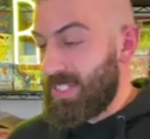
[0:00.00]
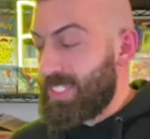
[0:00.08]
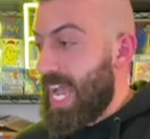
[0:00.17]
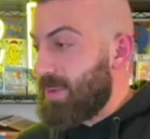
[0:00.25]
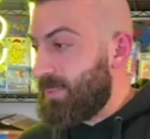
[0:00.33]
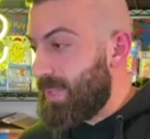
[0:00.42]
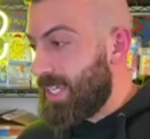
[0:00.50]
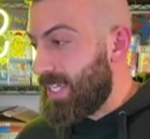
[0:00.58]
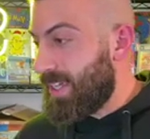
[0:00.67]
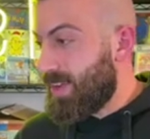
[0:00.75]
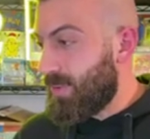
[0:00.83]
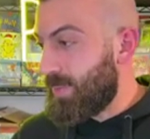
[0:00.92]
Jack
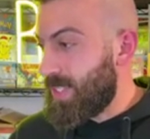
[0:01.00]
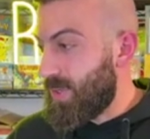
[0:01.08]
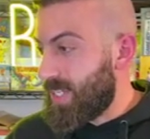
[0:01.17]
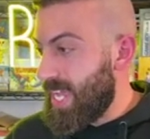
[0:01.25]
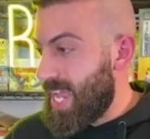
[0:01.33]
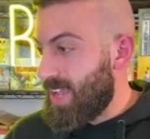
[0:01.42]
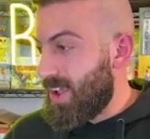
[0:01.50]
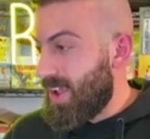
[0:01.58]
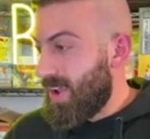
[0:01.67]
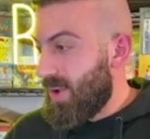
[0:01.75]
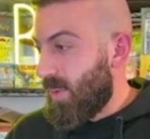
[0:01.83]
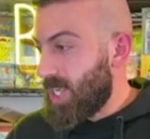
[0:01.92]
B from the UK.
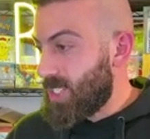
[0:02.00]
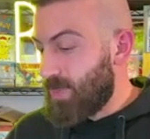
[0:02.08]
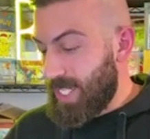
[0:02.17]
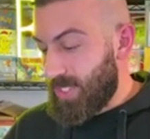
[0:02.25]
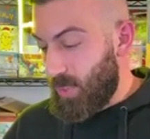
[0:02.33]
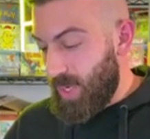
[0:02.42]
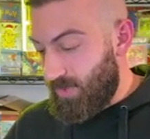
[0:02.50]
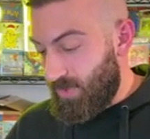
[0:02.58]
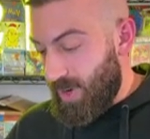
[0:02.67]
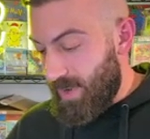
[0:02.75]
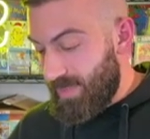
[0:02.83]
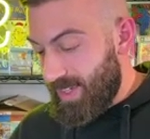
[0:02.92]
Where's my twin
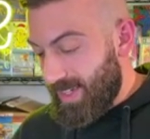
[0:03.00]
from?